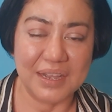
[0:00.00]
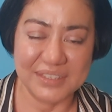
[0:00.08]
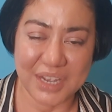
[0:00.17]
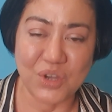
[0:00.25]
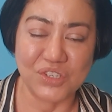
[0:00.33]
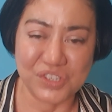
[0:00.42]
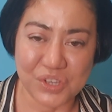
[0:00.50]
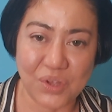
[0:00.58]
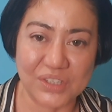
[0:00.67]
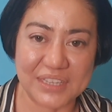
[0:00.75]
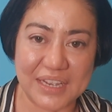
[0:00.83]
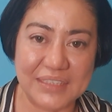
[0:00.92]
the
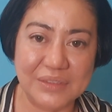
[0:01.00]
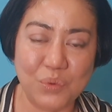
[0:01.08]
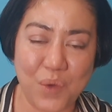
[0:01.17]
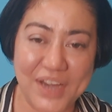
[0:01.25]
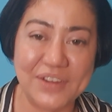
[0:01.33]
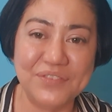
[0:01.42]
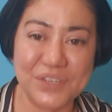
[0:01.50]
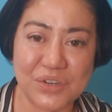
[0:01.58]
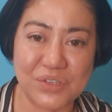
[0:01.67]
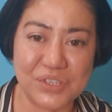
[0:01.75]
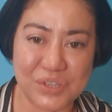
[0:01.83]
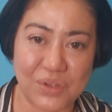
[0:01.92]
consultant, one of the
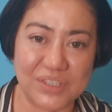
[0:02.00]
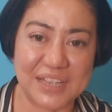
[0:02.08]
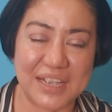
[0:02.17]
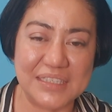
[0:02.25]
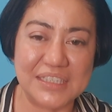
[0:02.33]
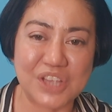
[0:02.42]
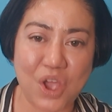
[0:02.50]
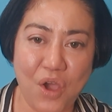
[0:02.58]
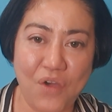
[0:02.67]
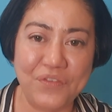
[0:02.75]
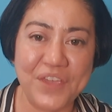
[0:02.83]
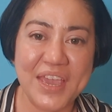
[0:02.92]
consultants of